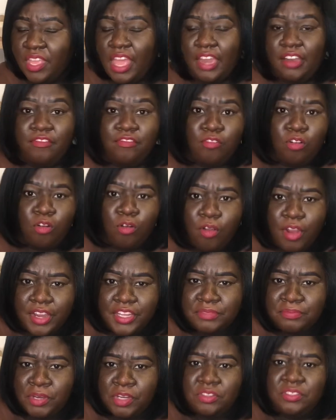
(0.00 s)
and of
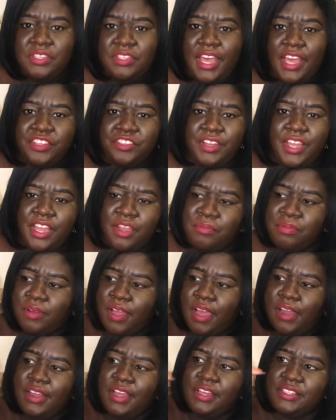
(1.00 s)
course, most natural hair
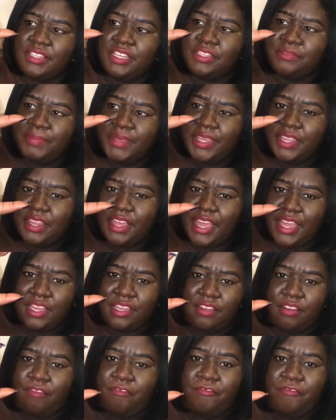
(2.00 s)
products is be
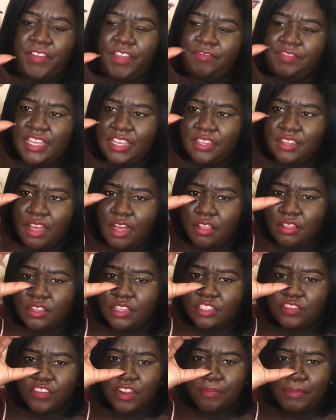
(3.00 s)
like
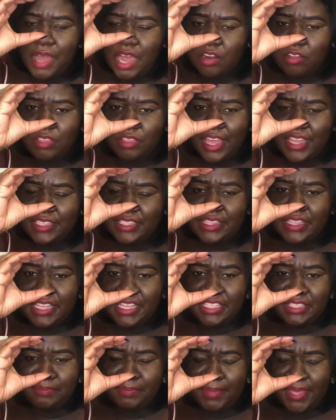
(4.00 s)
$15 for a bottle that's
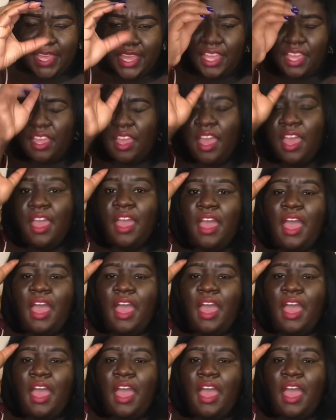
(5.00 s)
this big.